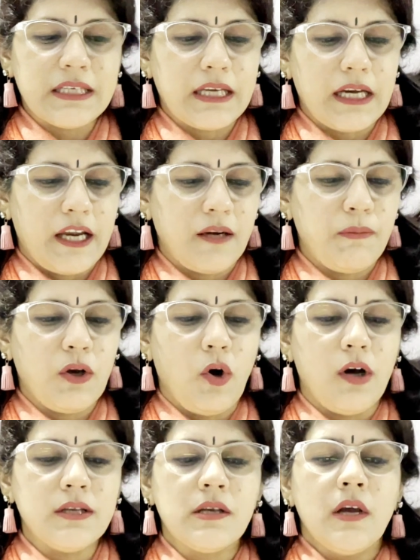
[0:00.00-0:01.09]
is correct
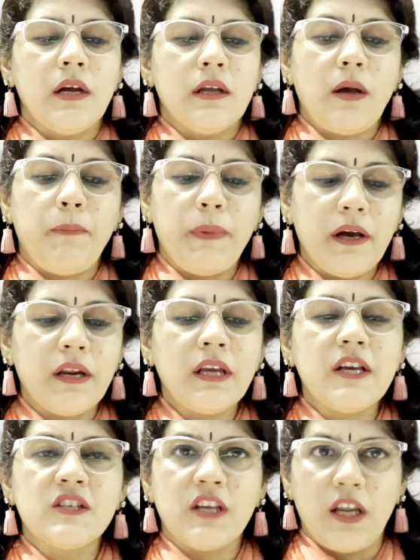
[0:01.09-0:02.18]
because the pairing
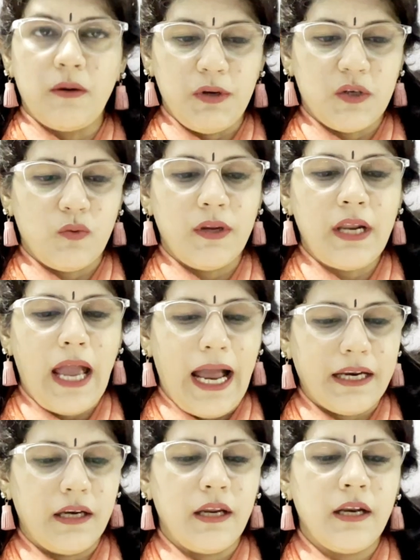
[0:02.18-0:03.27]
is in between
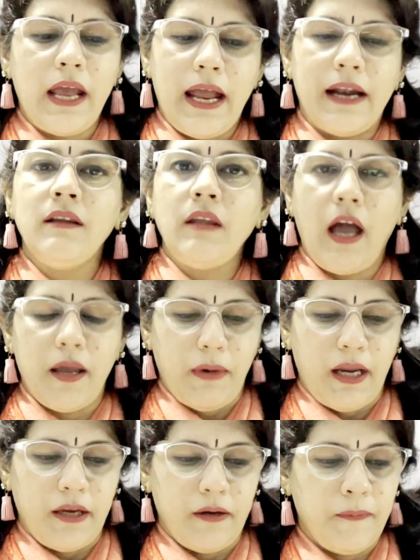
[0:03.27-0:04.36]
adenine and
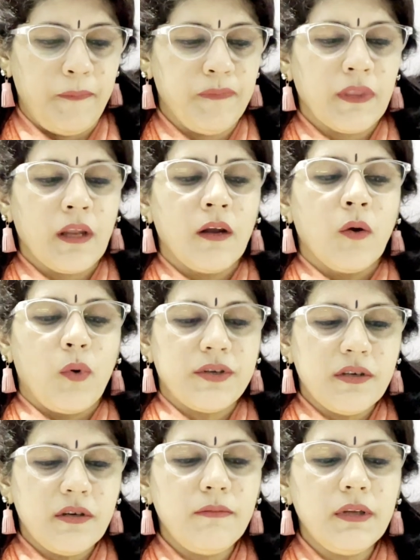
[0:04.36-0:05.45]
thymine.
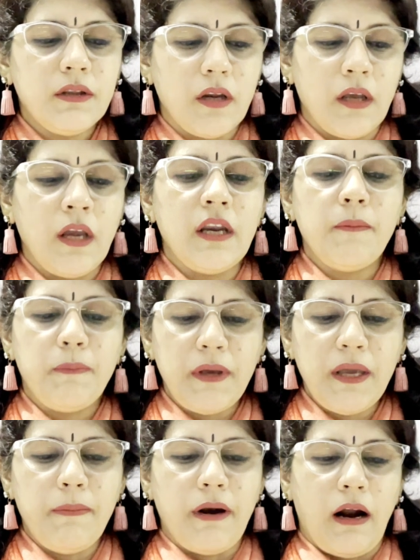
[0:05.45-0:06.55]
Question number 3, in a
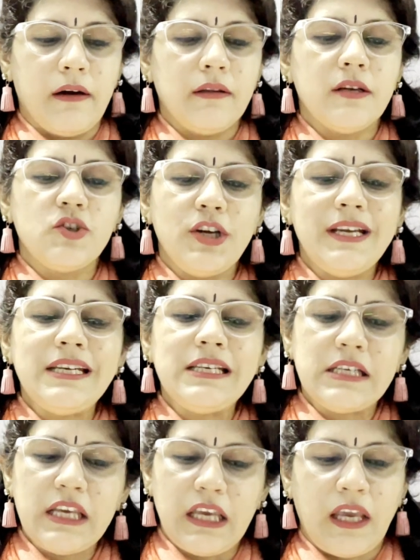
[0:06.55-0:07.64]
pea plant, the gene
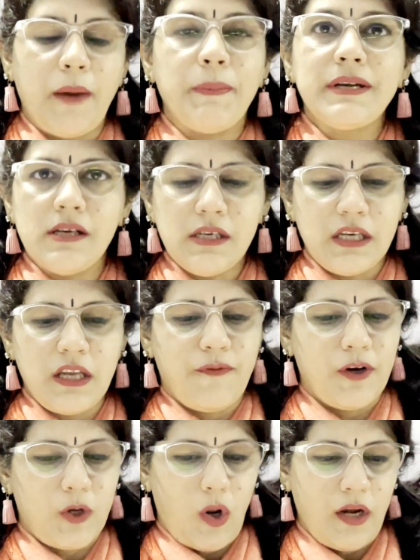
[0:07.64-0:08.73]
T, capital T
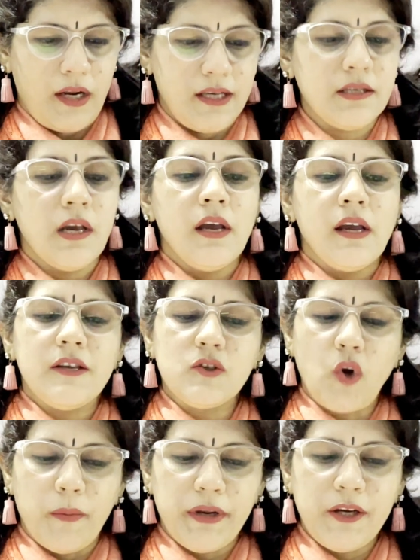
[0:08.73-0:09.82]
for tallness, is
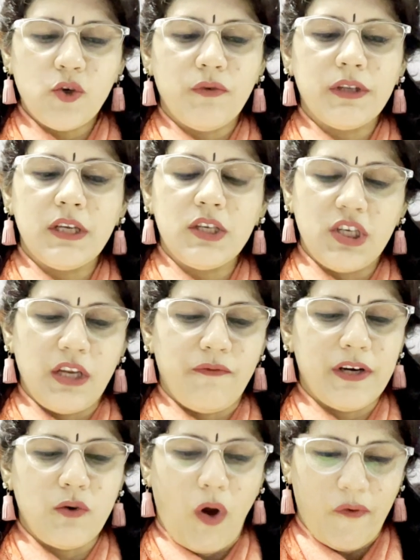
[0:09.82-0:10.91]
dominant over the gene
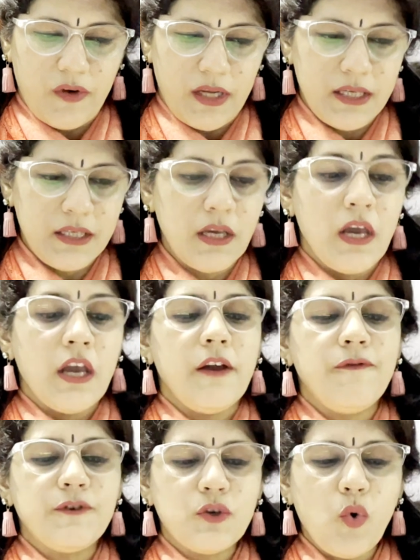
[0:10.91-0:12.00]
for dwarfness.
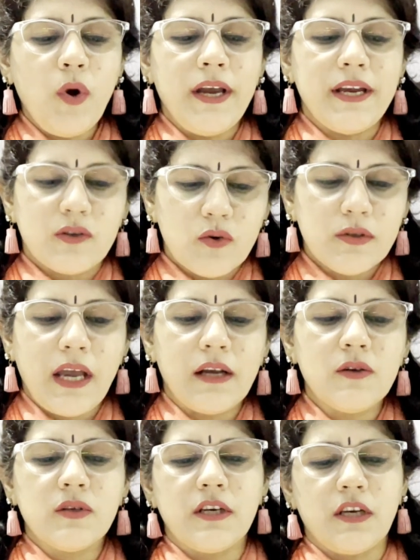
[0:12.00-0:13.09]
If two
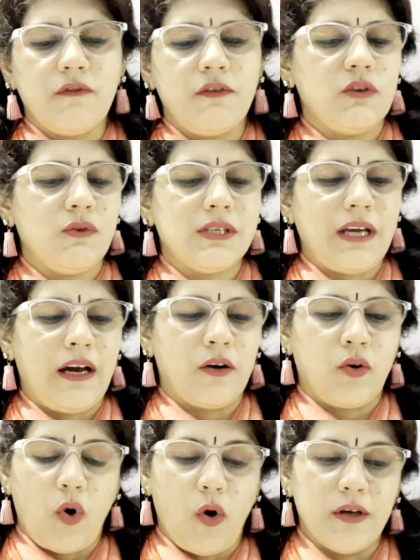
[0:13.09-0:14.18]
heterozygous individuals
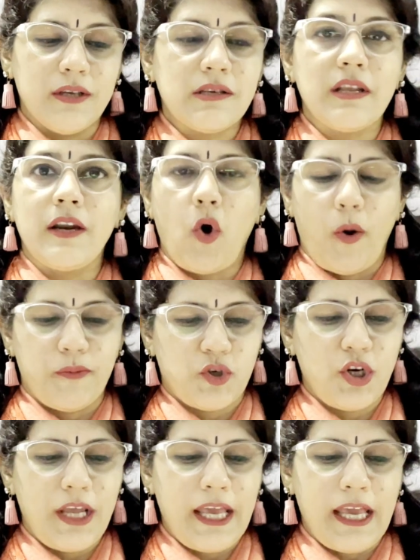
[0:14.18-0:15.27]
are crossed, then
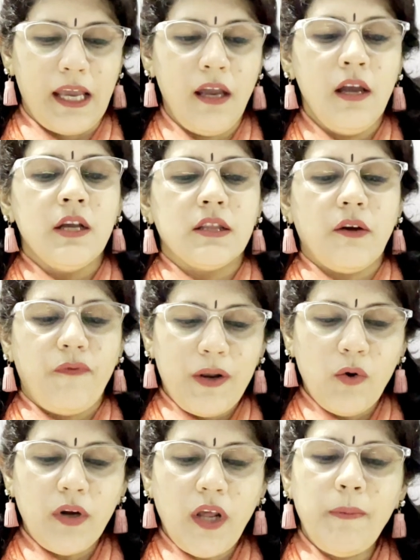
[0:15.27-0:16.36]
option A, the
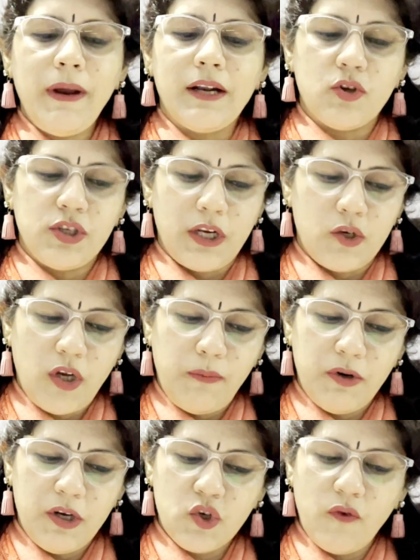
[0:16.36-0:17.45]
phenotype and the
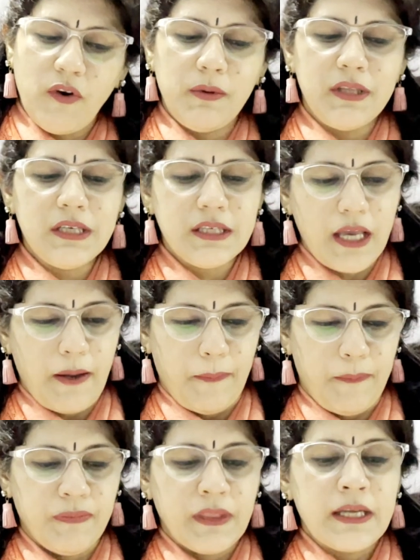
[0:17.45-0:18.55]
genotype ratio will be the
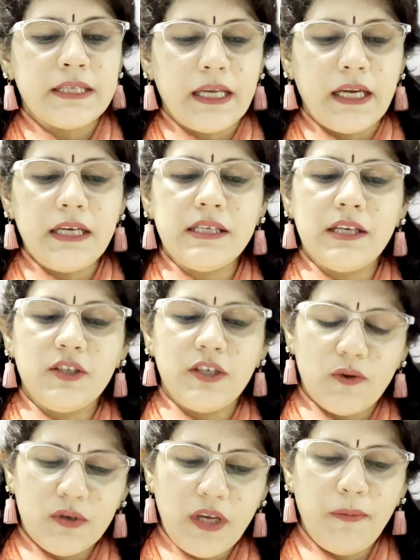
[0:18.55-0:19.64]
same. Second is the
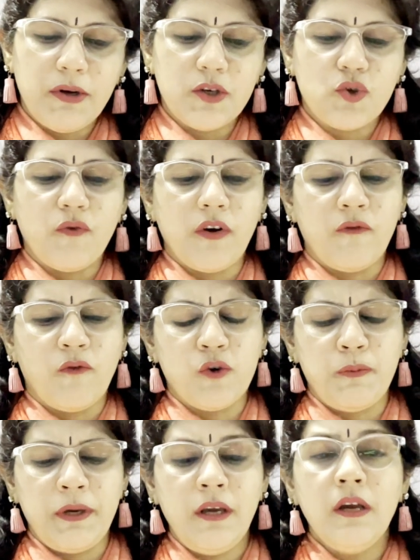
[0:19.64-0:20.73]
genotype ratio
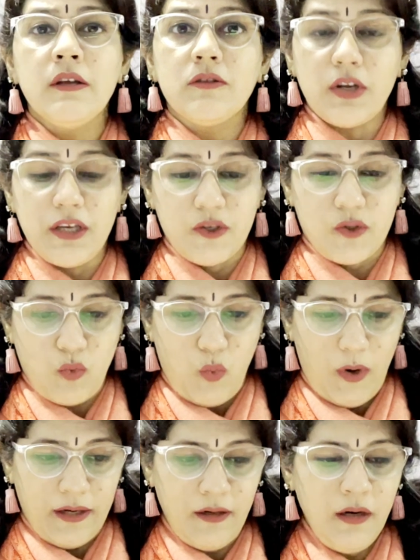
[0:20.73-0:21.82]
would be
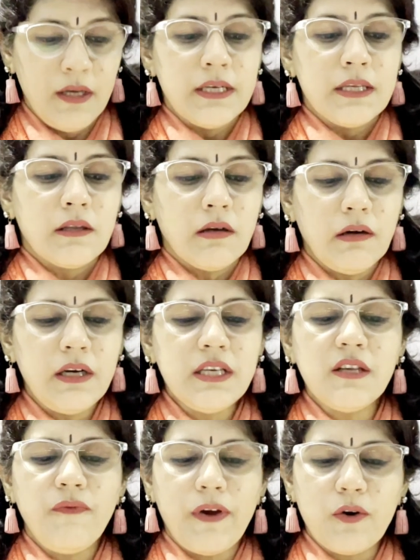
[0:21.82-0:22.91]
3:1. Third
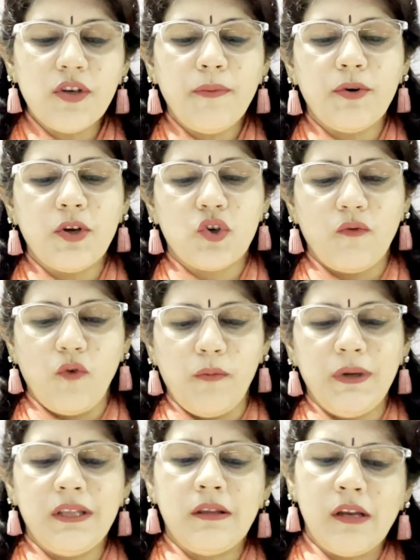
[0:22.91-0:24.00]
is the phenotype ratio will
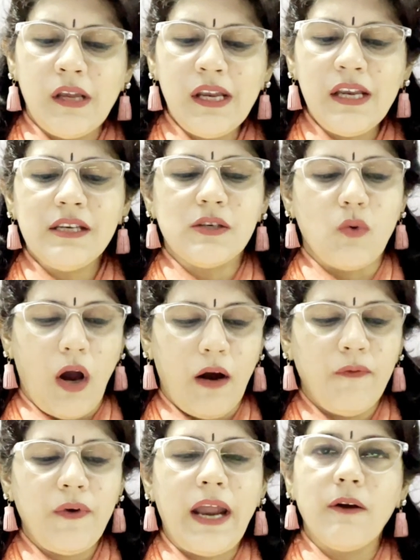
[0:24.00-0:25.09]
be 3
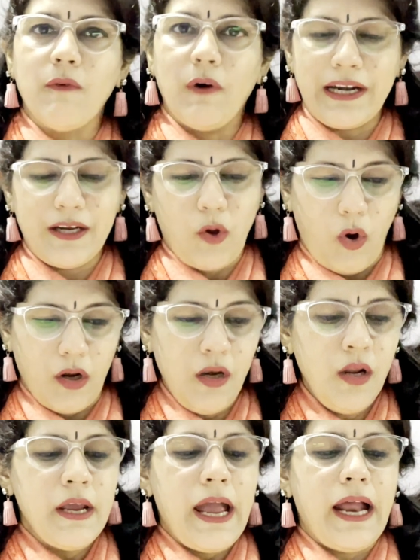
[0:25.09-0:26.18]
dwarf and 1 tall,
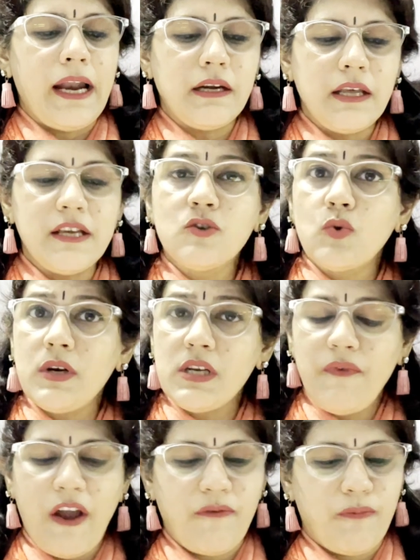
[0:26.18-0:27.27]
and these
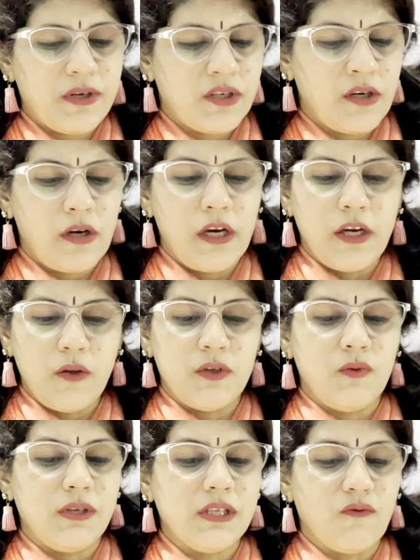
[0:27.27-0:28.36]
25%
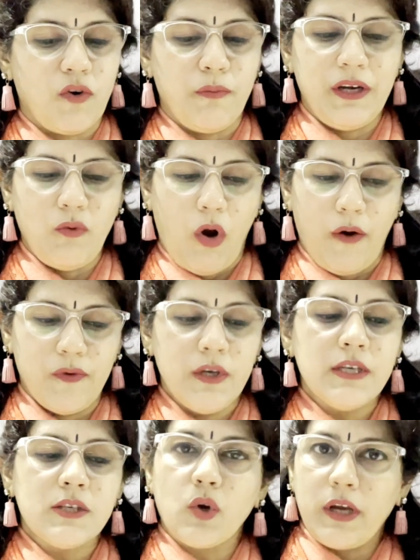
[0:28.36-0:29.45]
individuals would be dwarf.
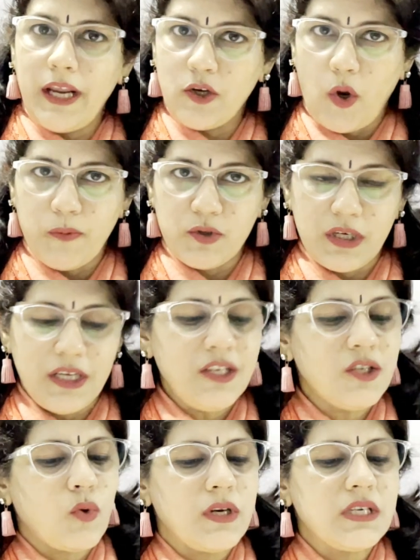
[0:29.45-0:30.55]
So correct option
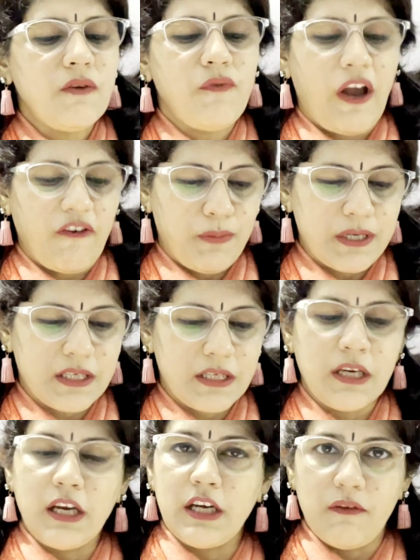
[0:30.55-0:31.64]
is
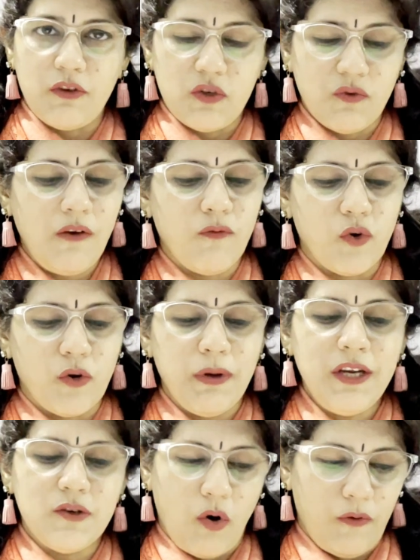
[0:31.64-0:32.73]
25% individual would be
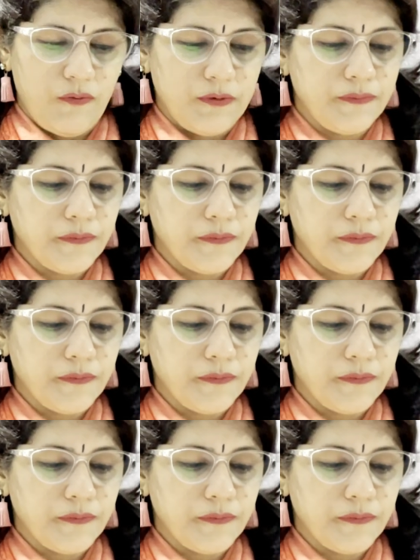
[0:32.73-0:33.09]
dwarf.